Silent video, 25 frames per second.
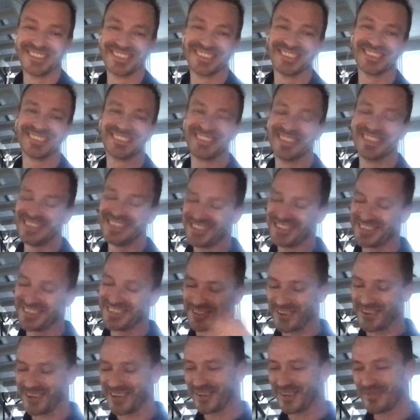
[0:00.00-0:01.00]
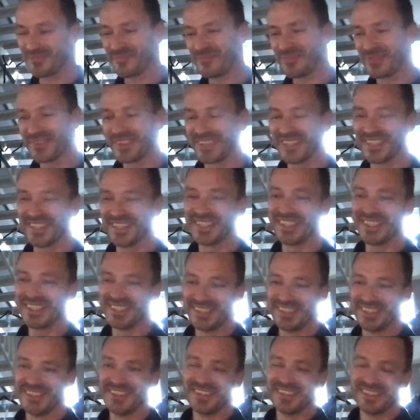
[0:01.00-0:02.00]
It takes time to
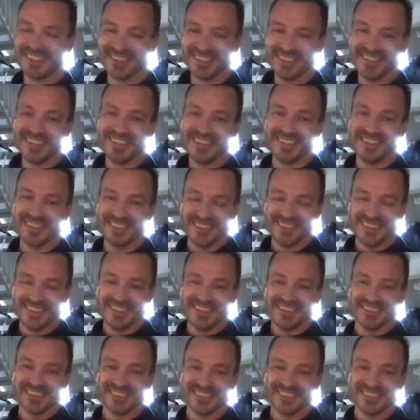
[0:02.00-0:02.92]
wake up.